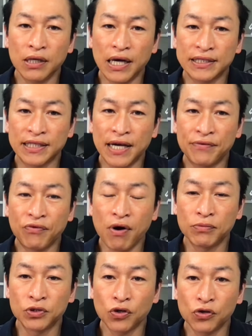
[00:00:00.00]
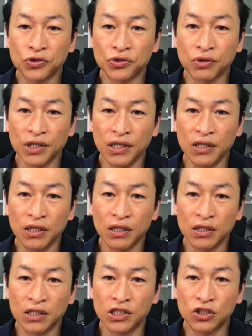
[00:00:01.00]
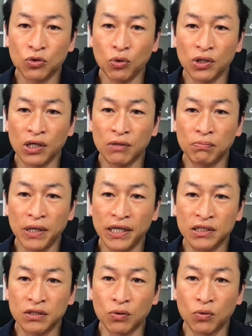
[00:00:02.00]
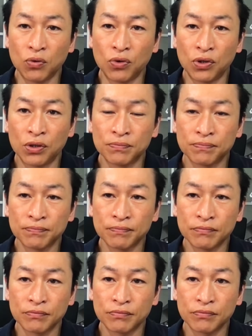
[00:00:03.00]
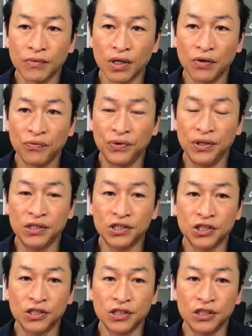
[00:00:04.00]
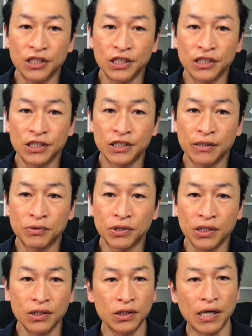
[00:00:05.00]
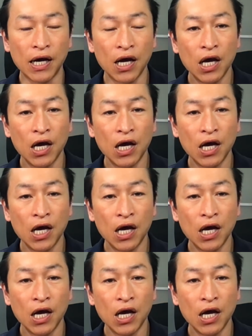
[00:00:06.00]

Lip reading: aside from those three historical place or feature in Cebu City. Yeah,